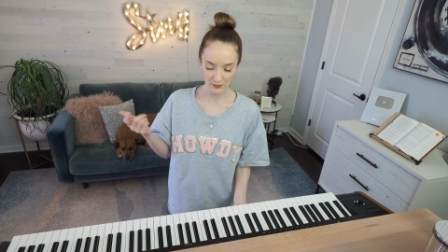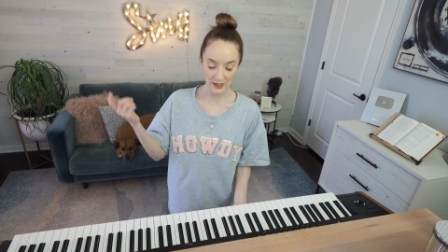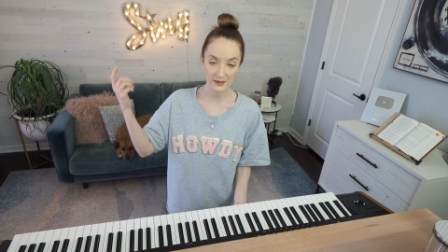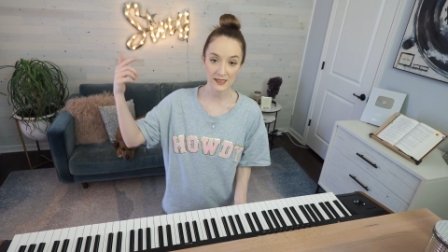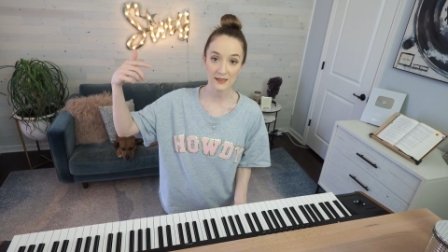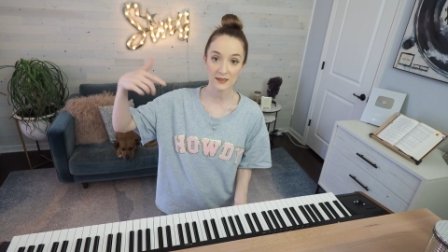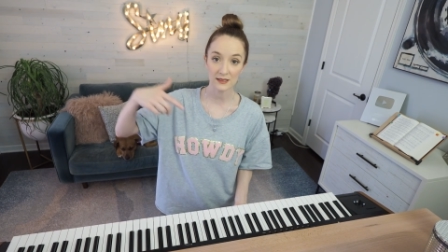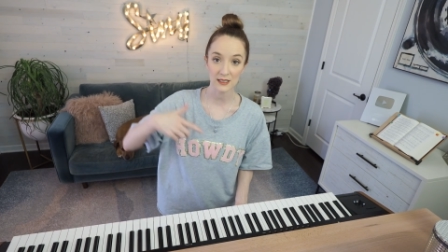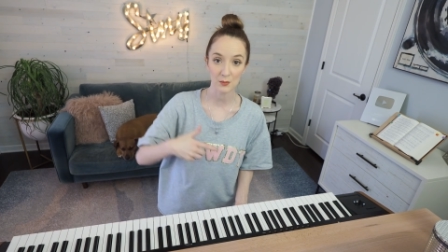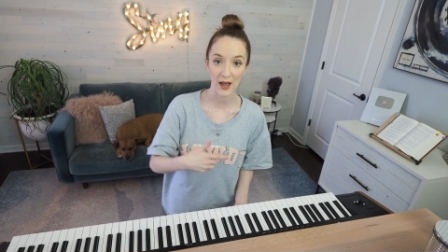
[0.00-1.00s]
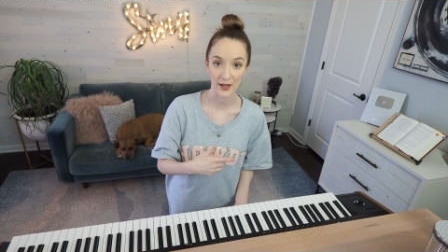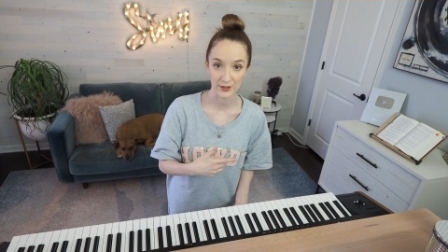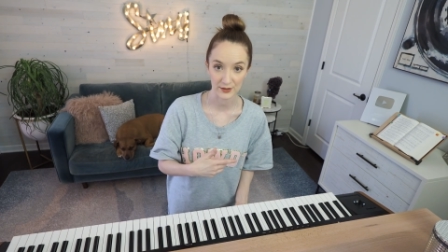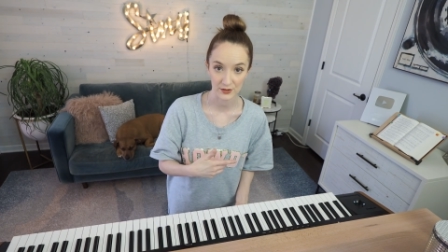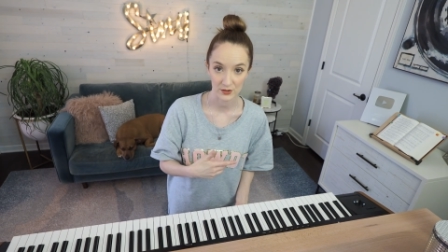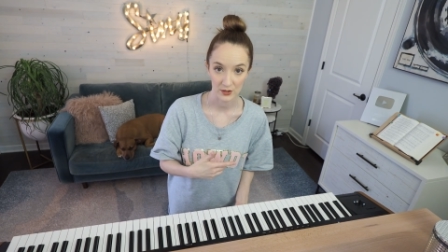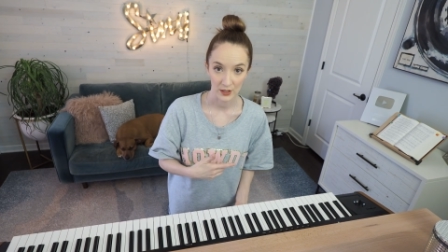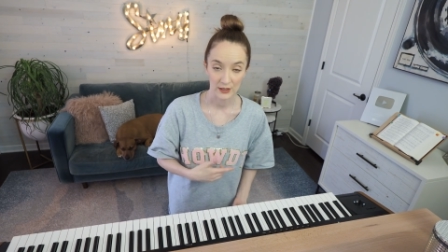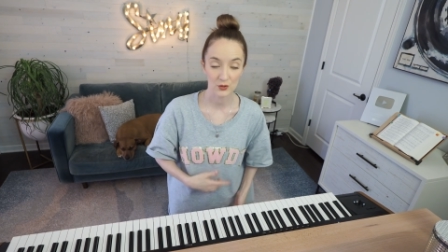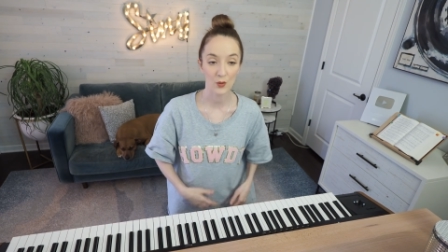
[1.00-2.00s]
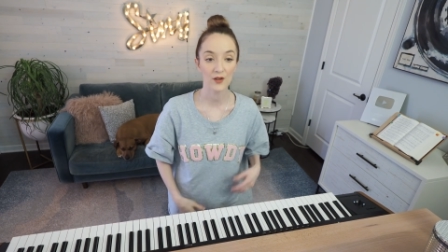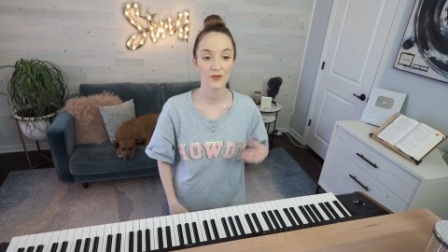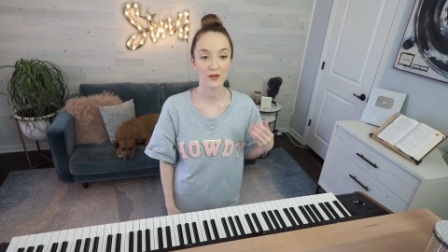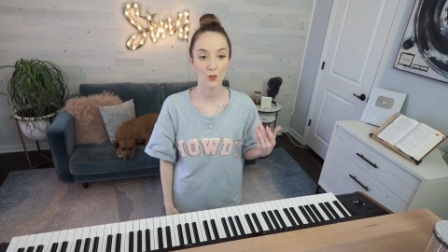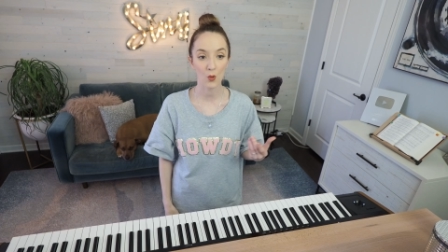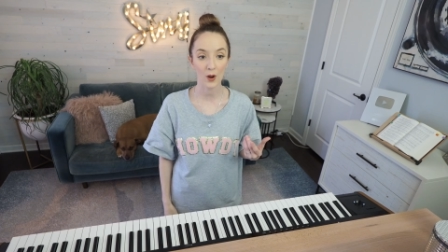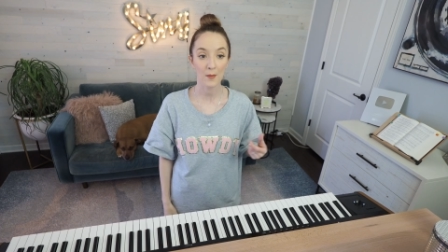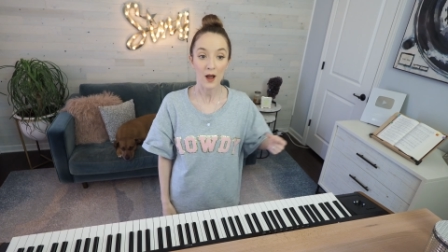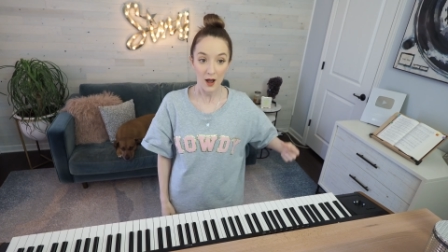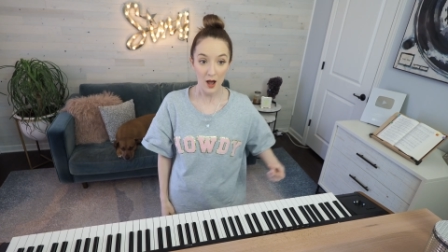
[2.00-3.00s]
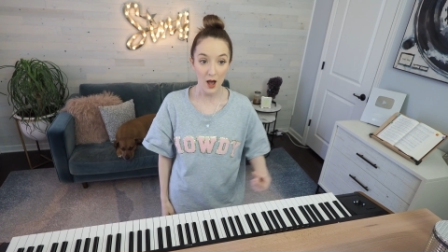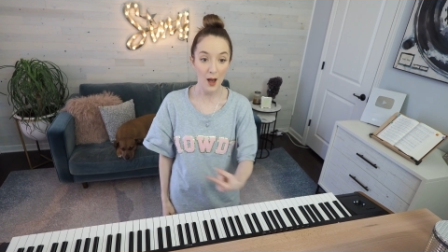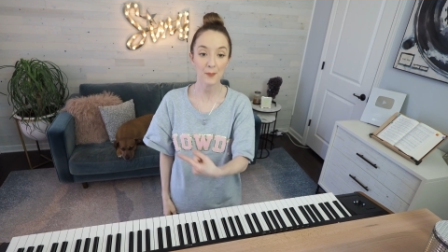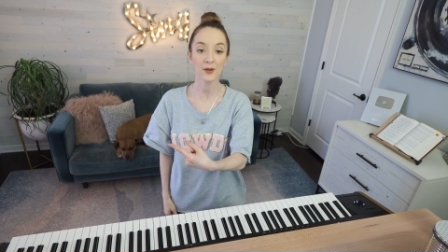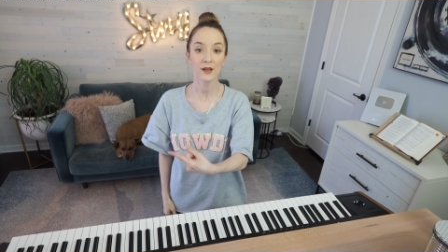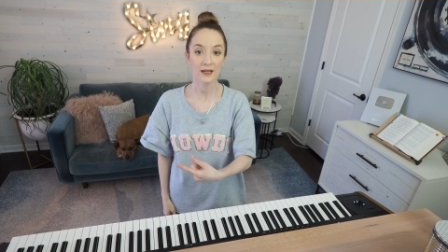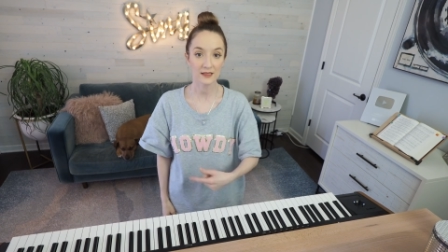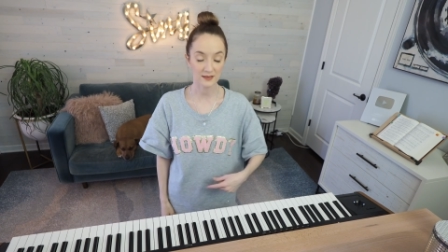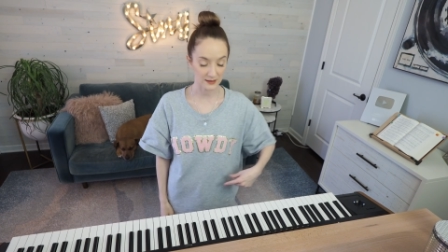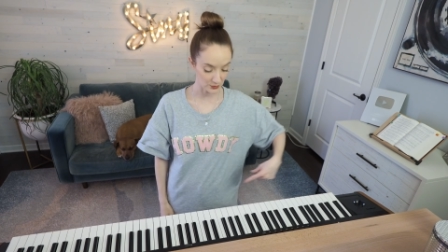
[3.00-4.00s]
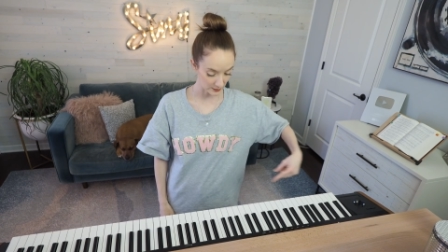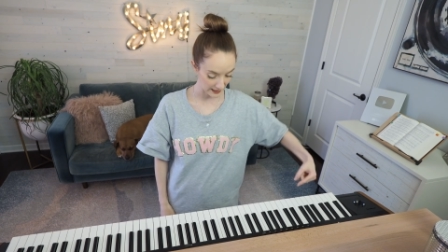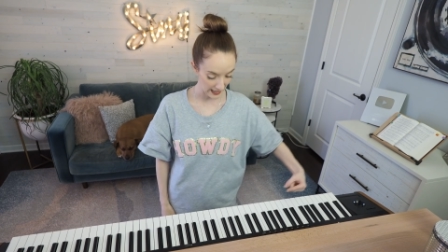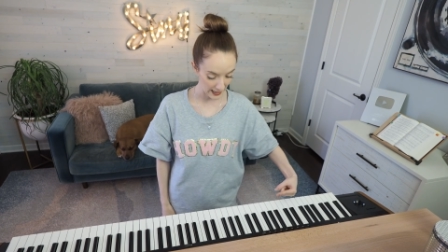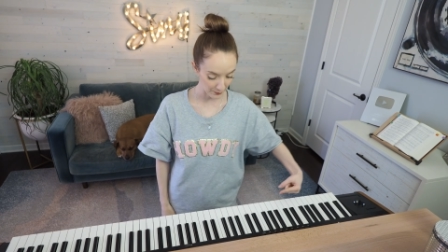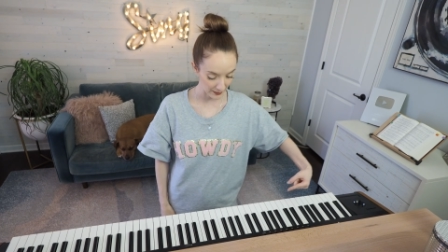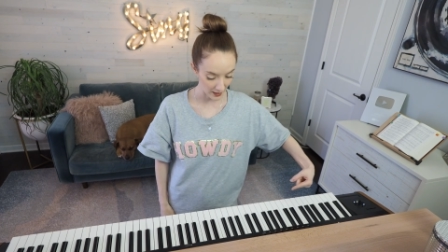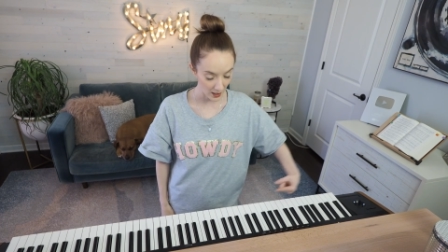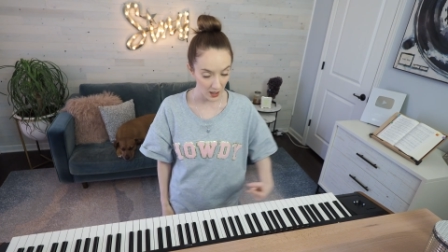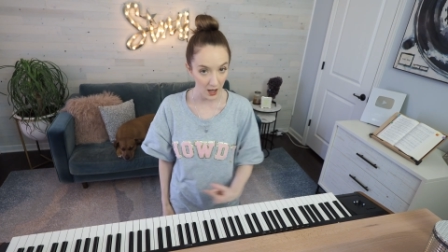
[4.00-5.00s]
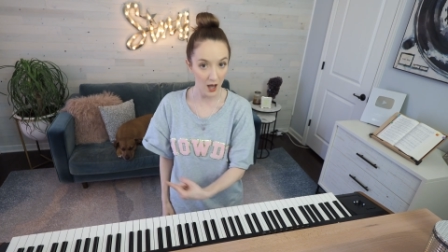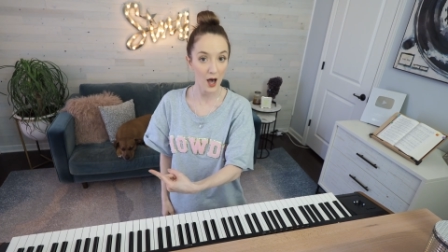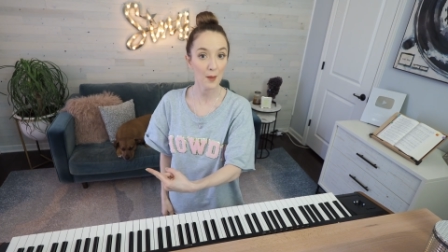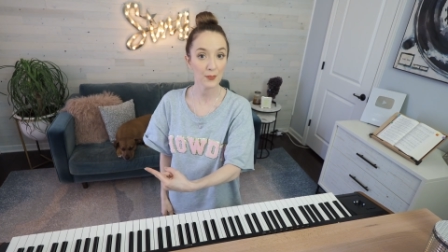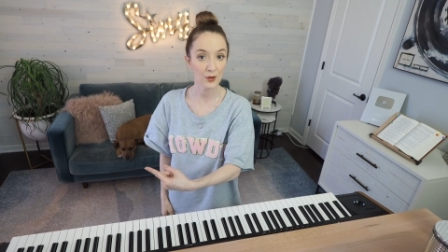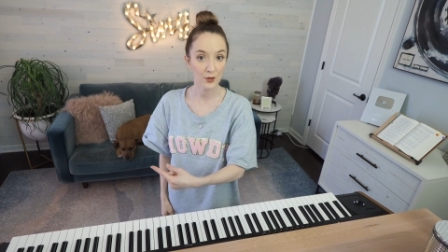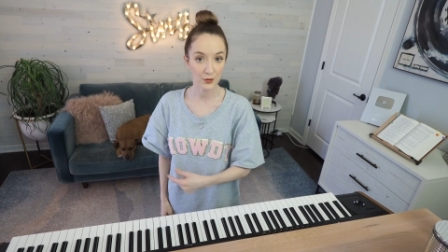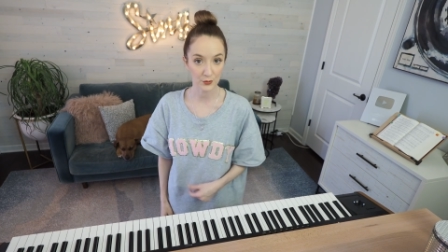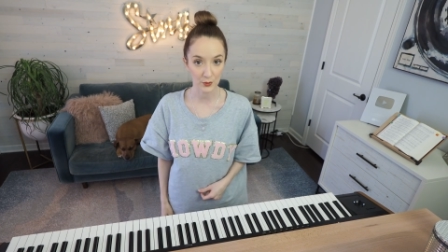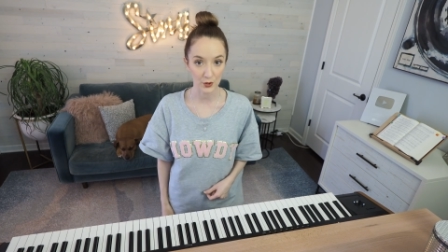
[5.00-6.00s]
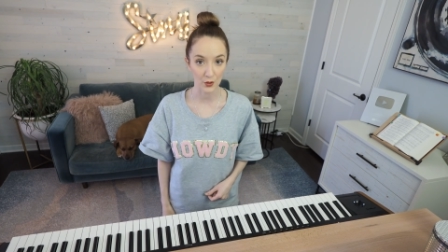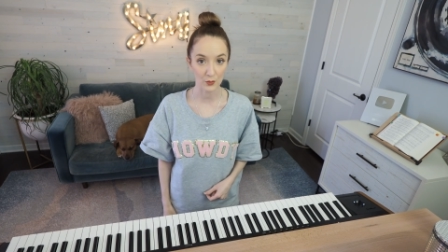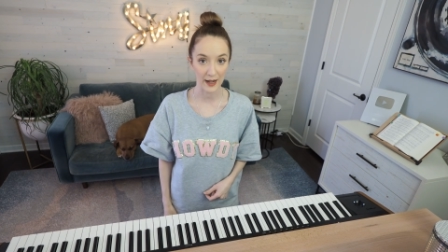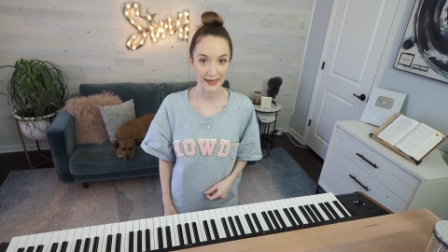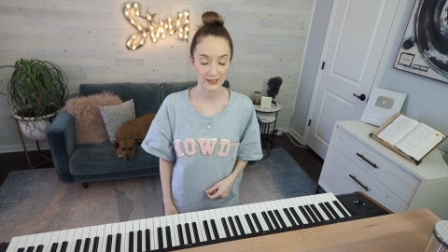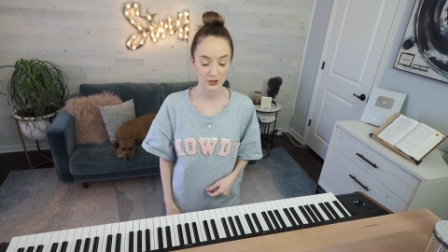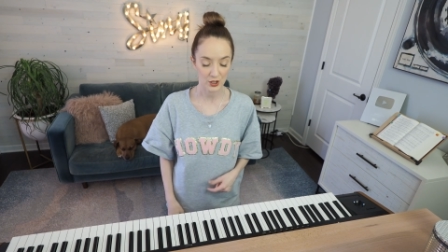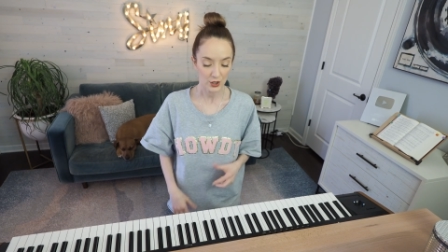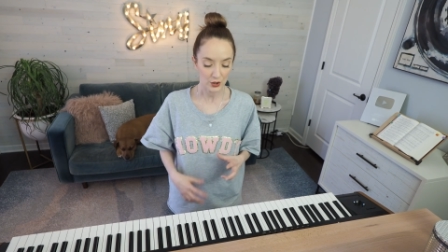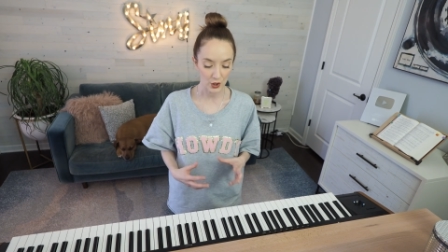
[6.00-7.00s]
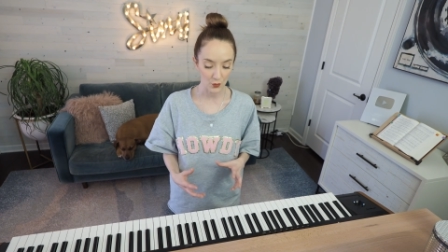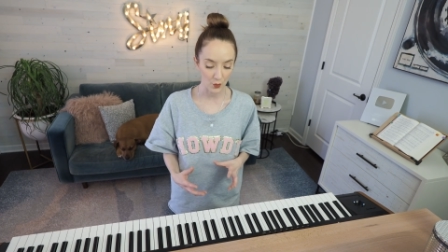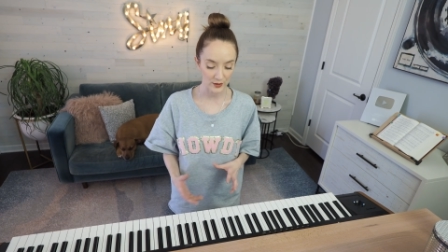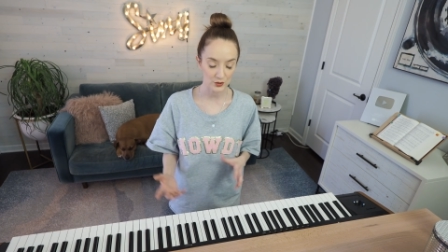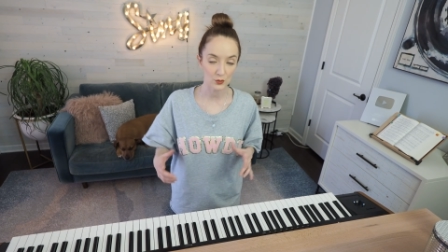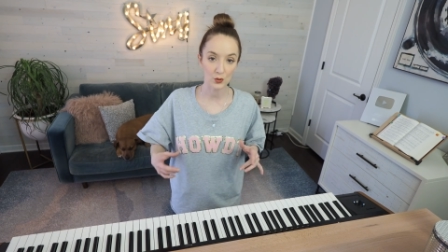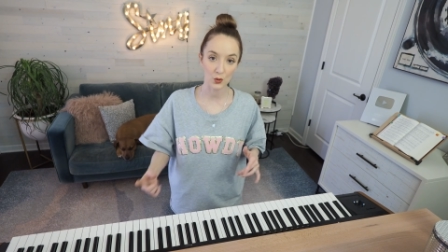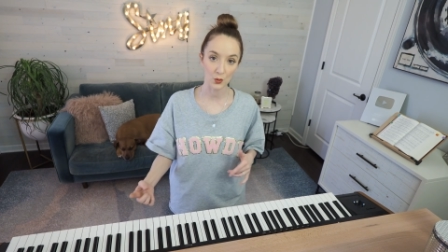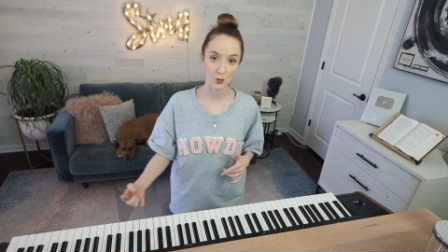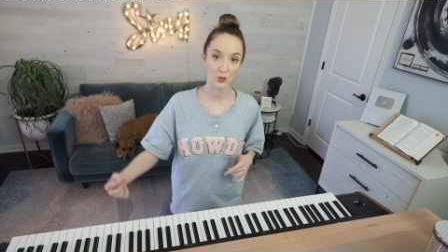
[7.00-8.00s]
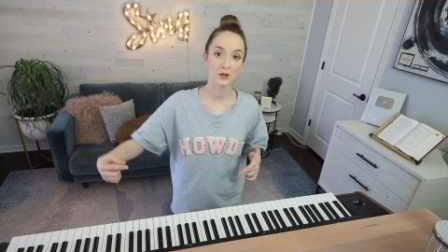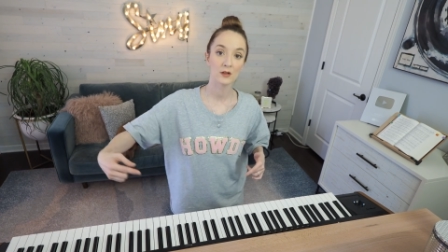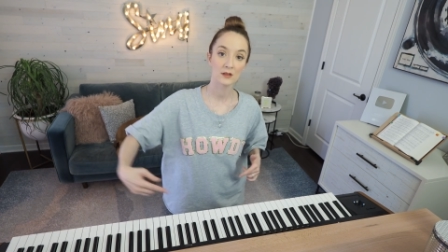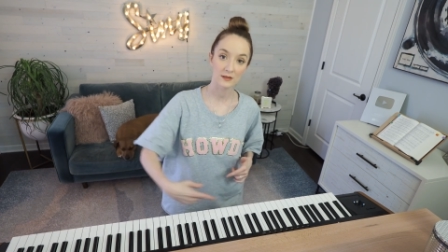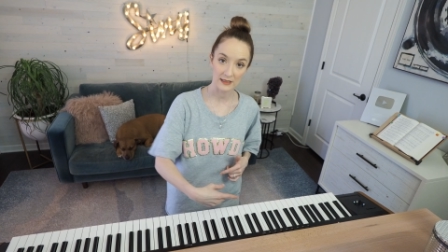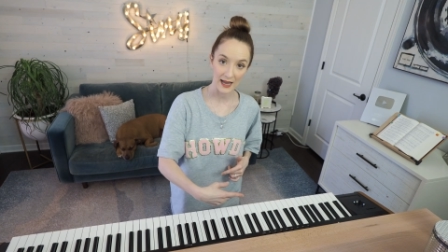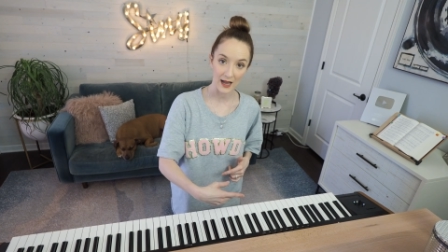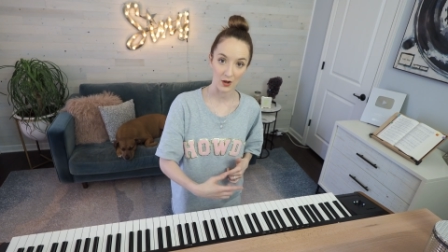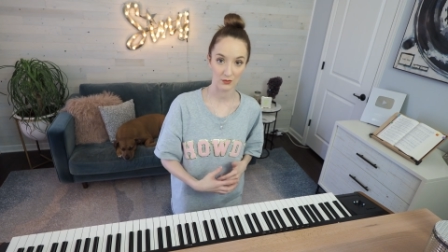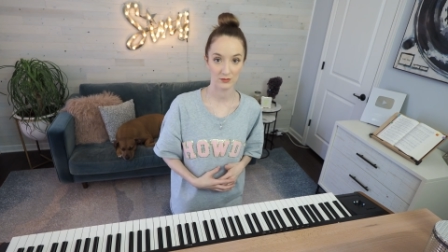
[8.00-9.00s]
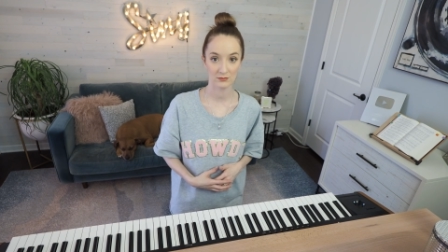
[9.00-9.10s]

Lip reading: descending patterns. So if the warm up is literally amping up through your range, you want to cool down,